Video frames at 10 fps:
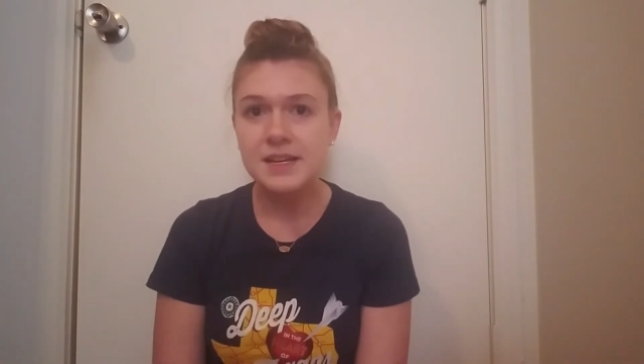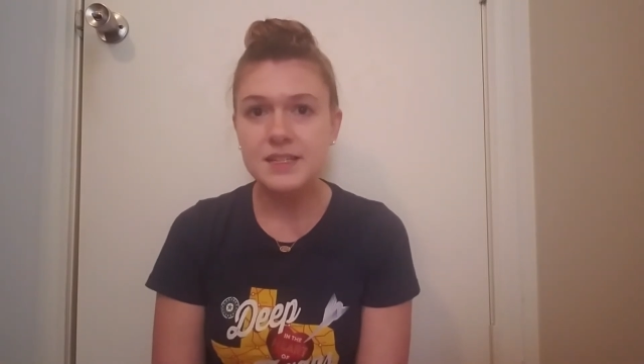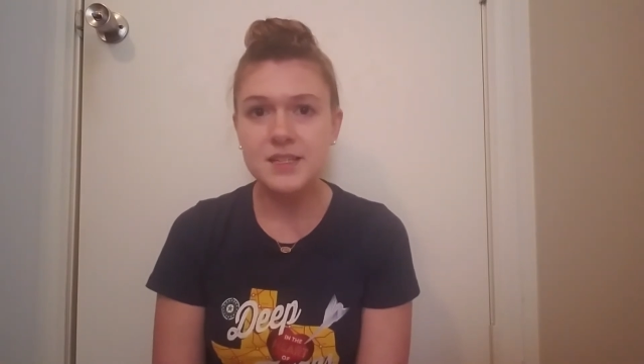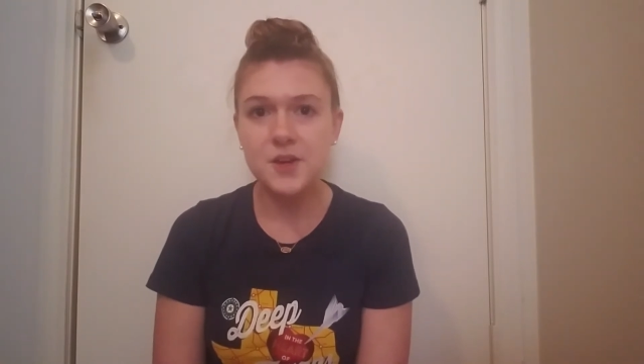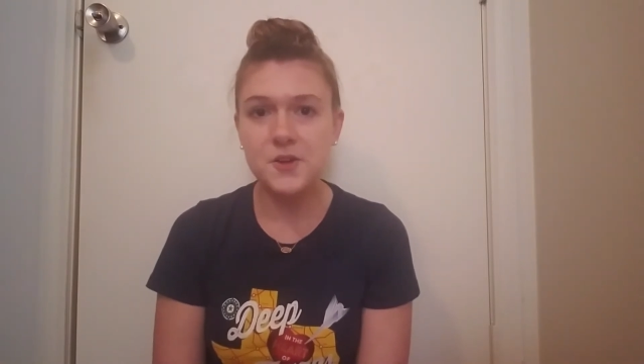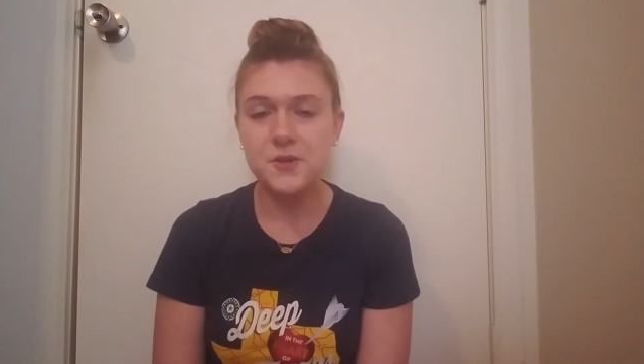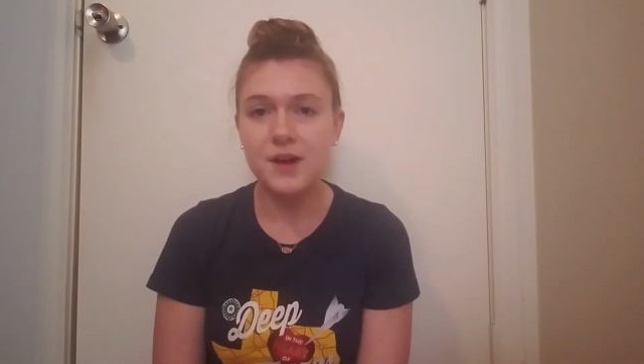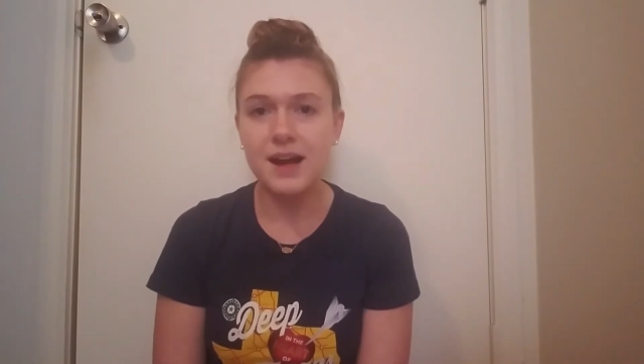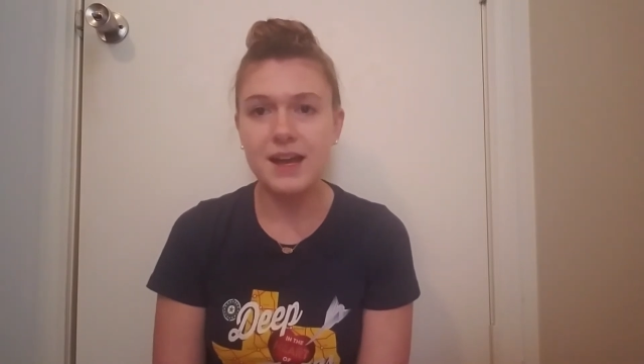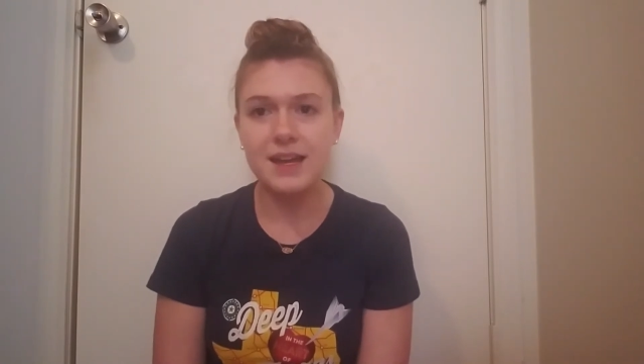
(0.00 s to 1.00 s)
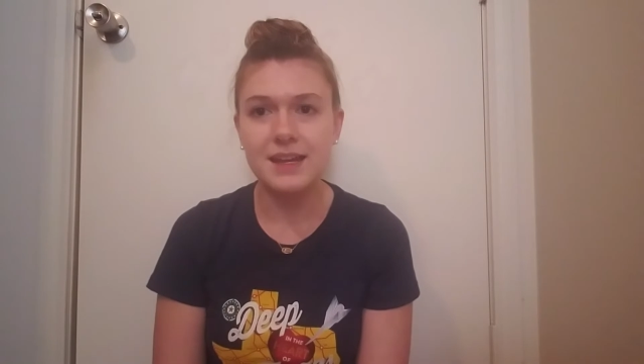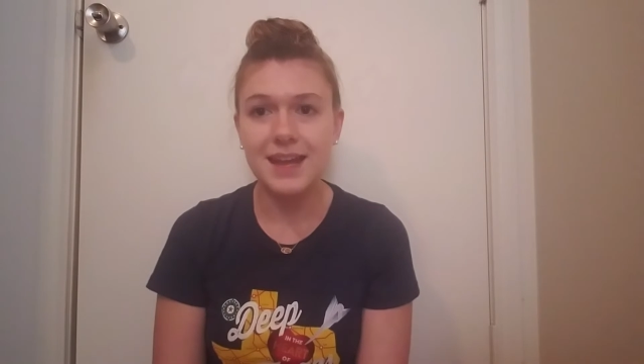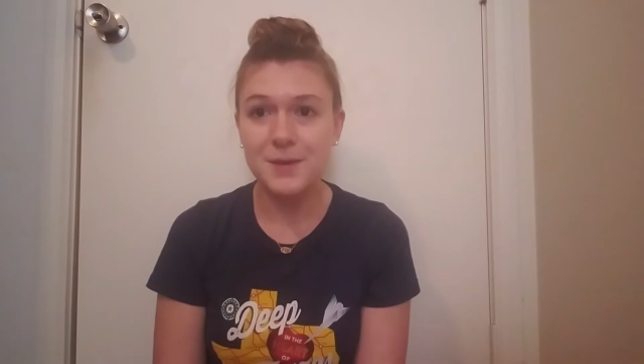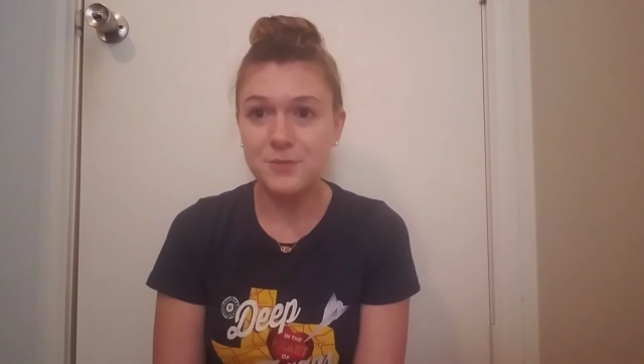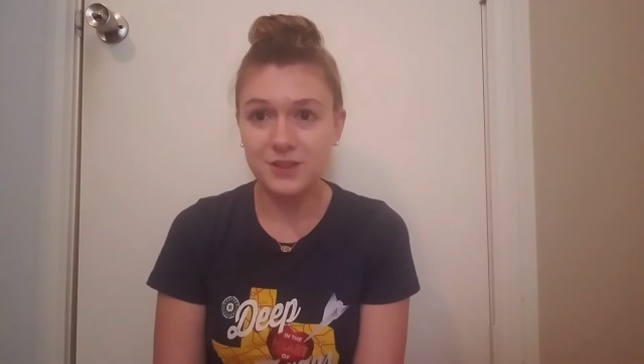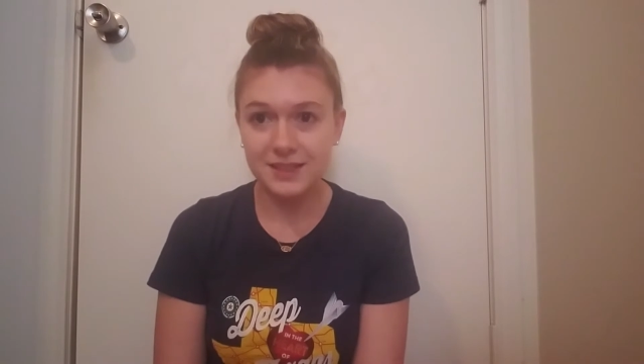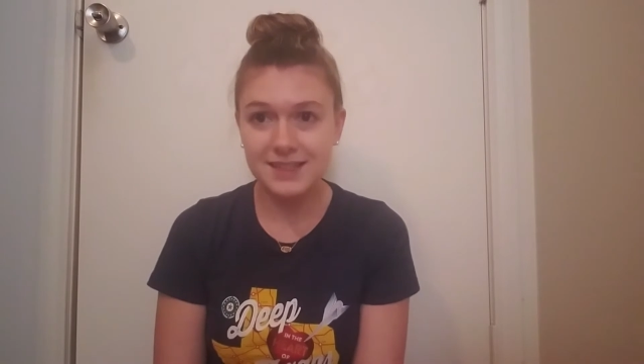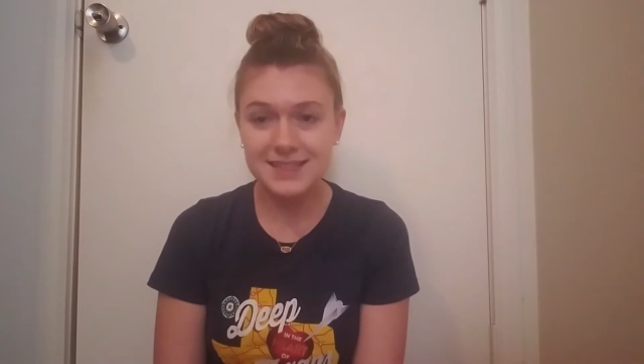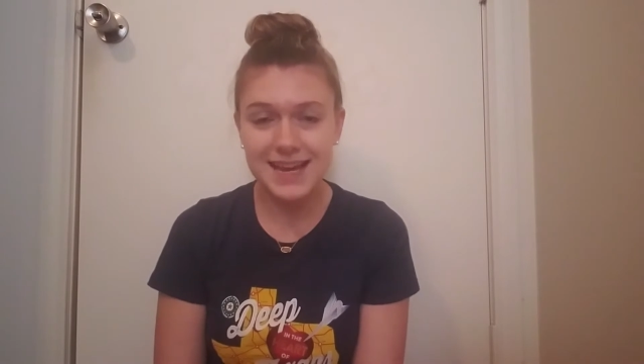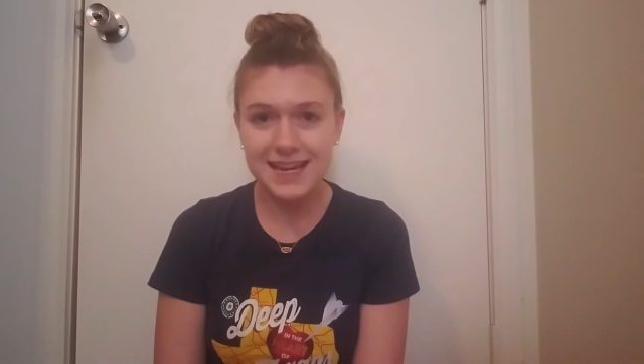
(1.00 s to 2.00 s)
So I am really
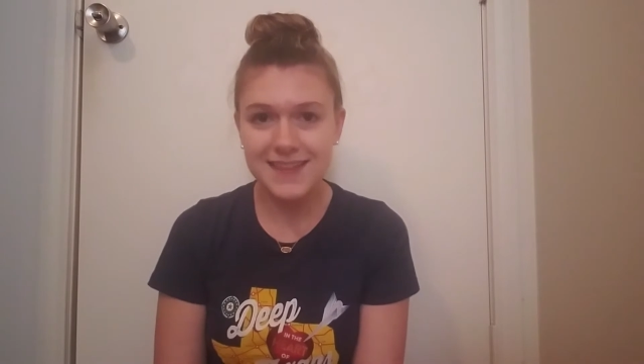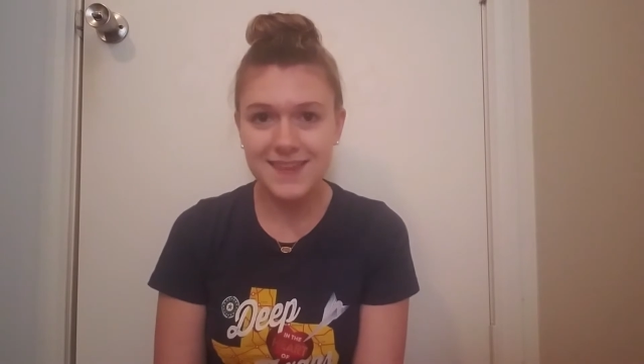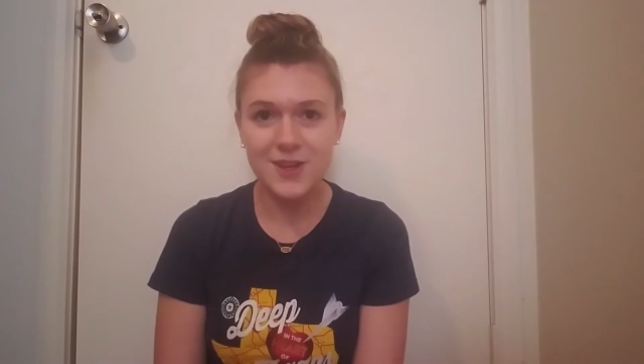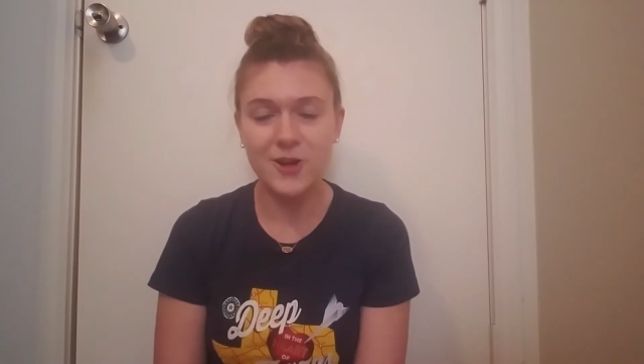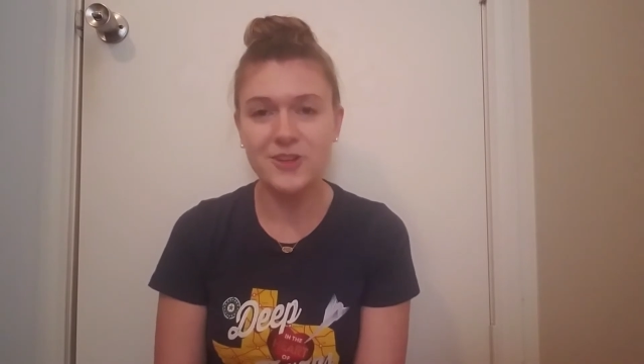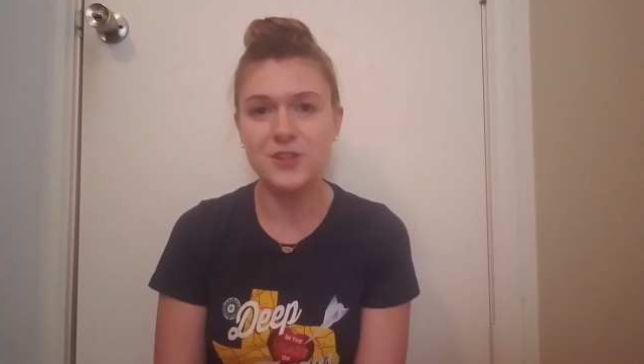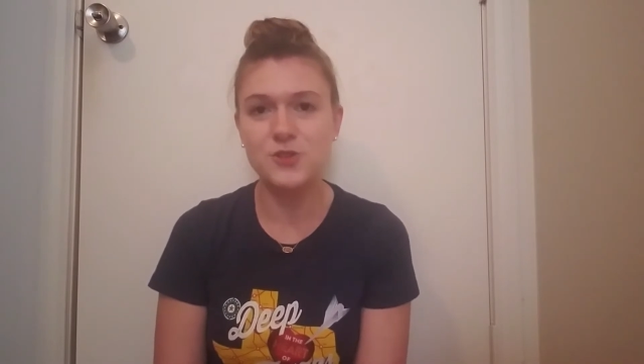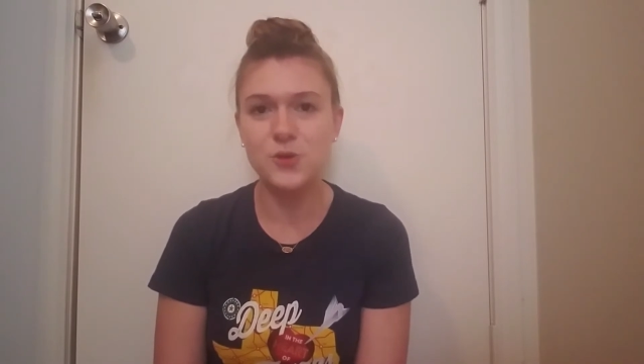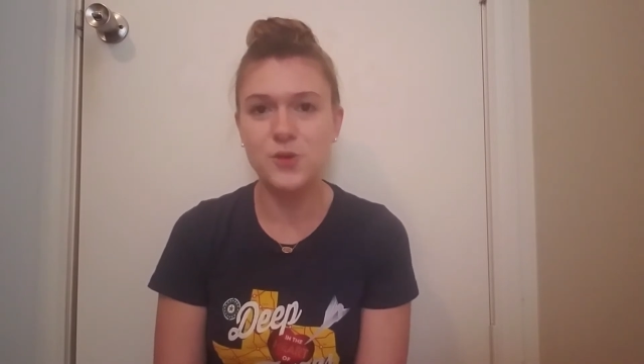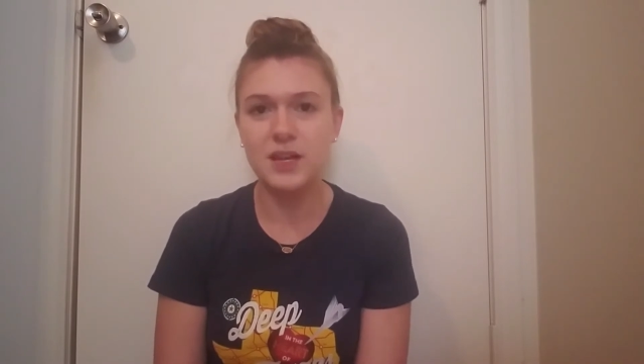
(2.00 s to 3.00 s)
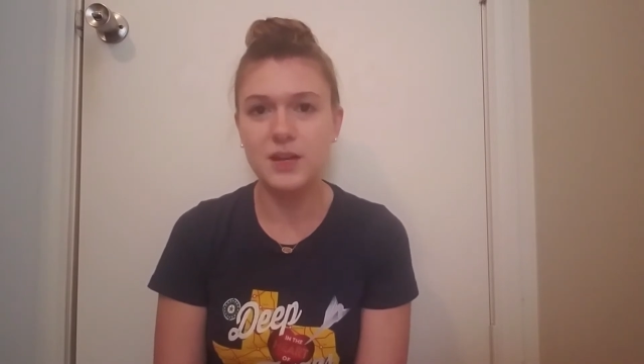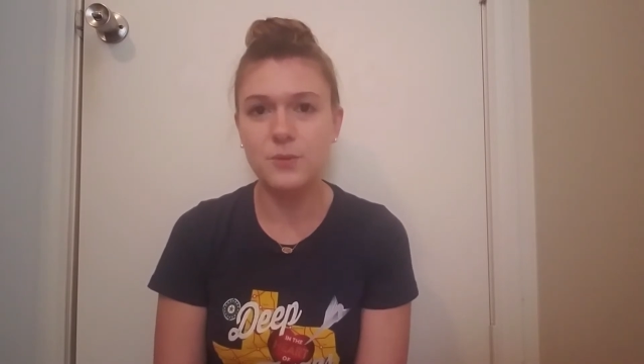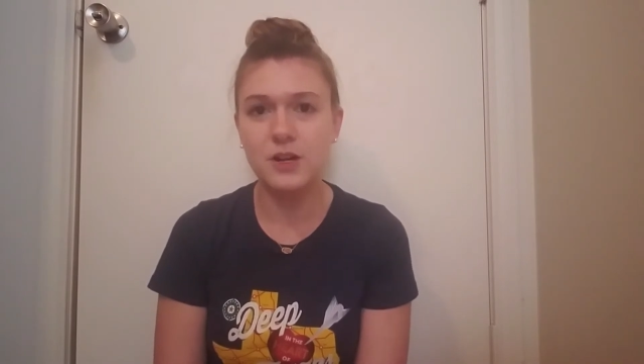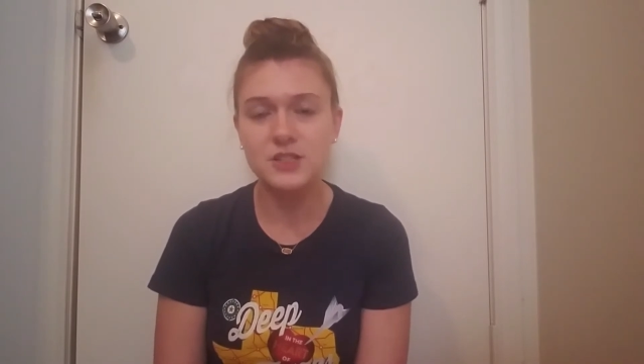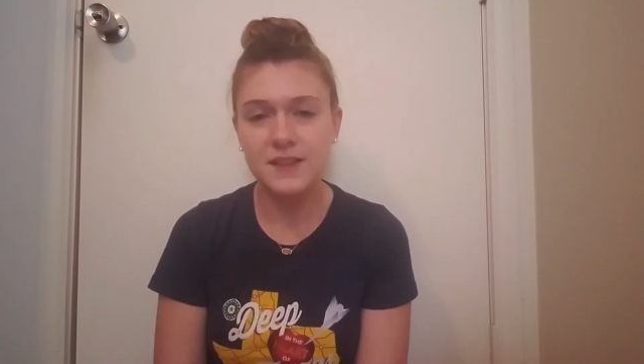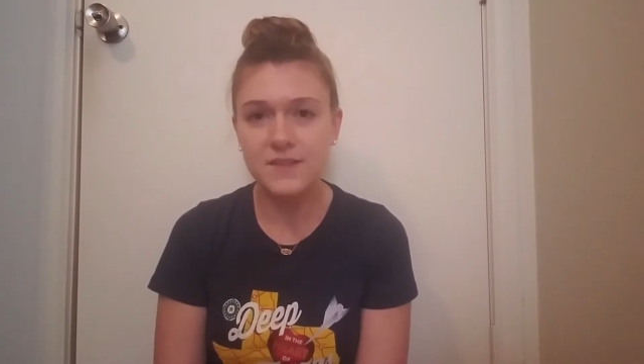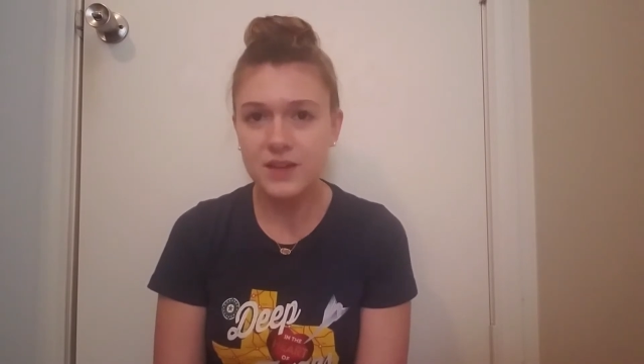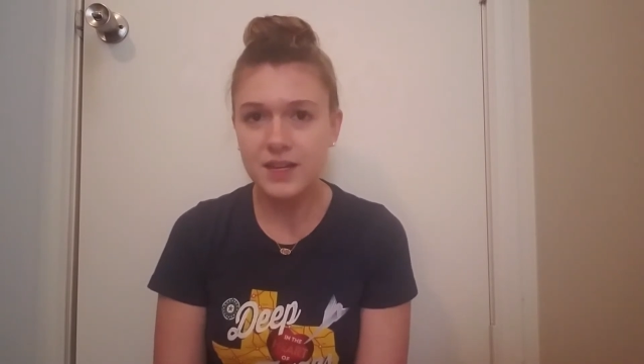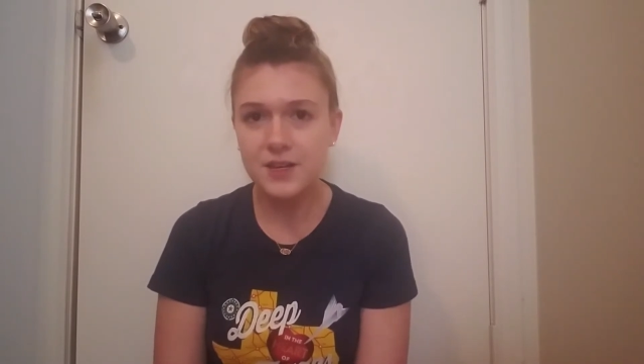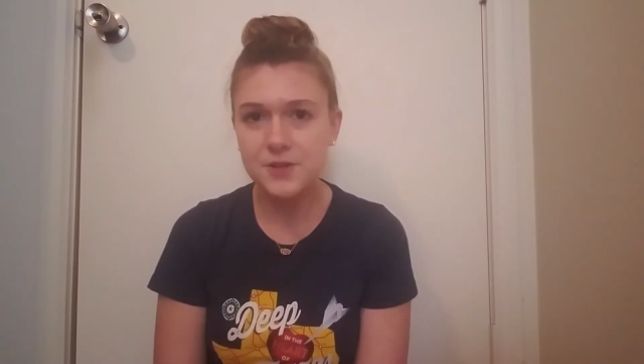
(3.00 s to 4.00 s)
excited that y'all enjoy watching the
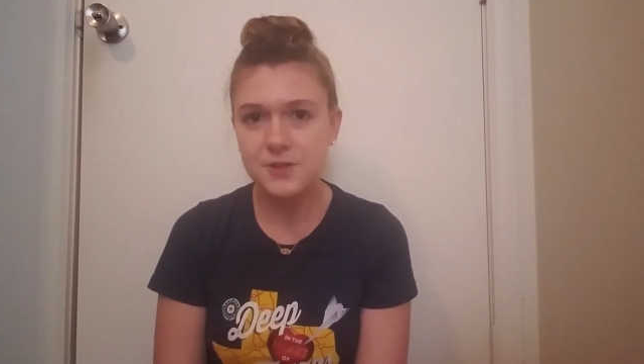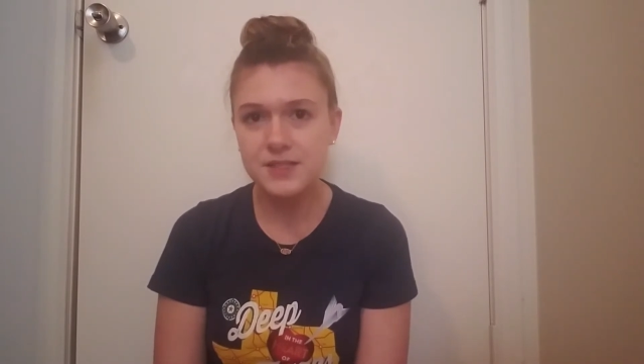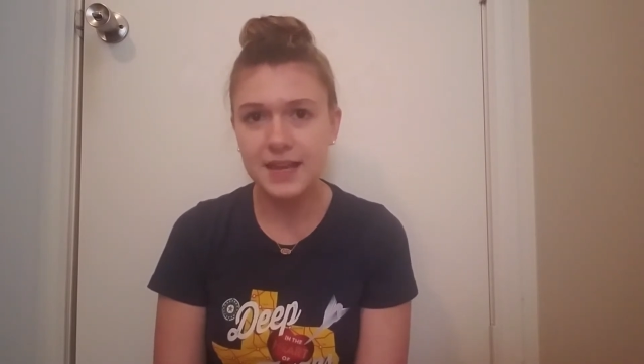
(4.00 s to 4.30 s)
videos